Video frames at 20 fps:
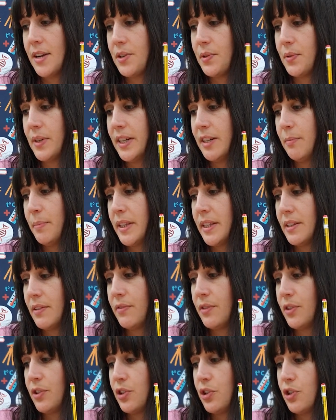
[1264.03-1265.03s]
your little piece of
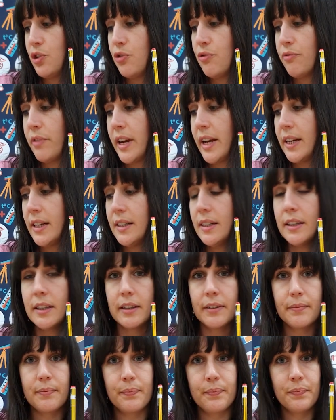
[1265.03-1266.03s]
string, and
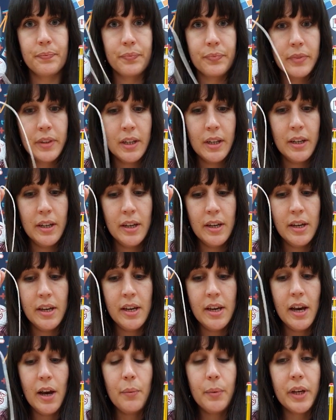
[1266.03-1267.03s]

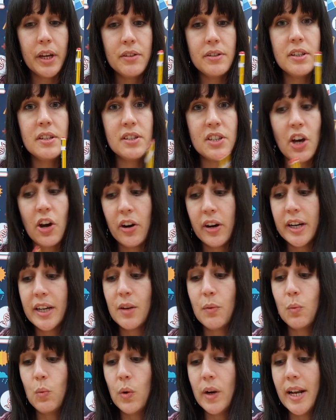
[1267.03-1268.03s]
we're going to tie
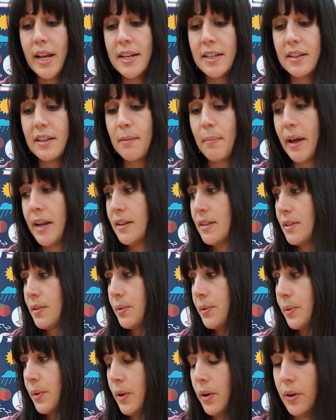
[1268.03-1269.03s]
one end of the
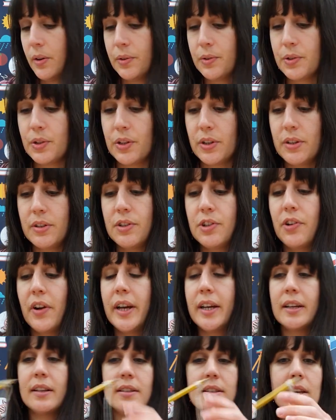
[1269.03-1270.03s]
pencil onto the
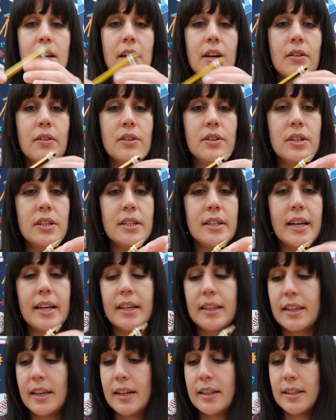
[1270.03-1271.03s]
string, so just like
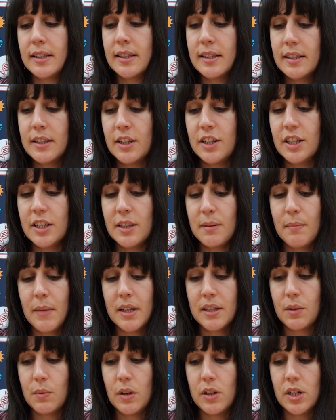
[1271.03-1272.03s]
this. So it doesn't
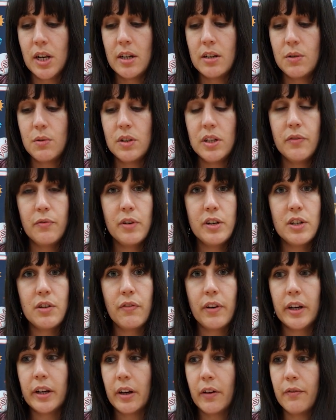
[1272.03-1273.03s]
matter whichever end you
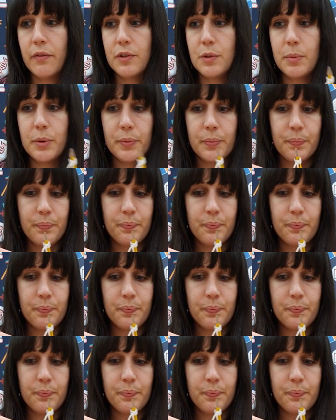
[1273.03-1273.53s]
find comfortable.